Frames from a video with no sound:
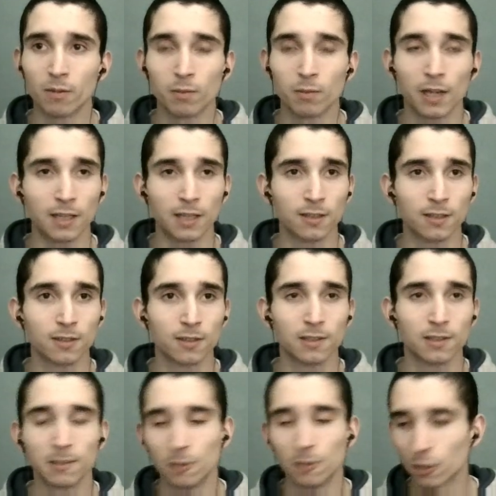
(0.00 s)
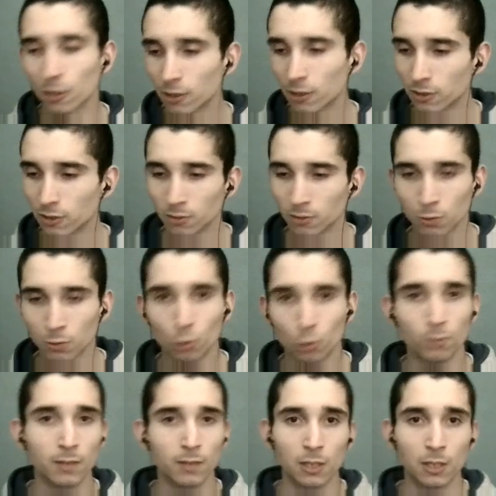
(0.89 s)
like look at some cool
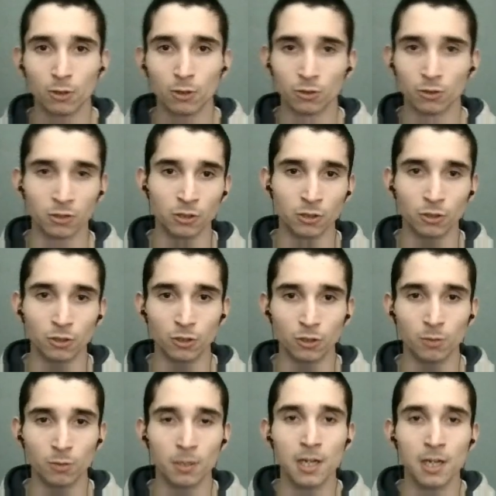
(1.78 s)
videos on YouTube,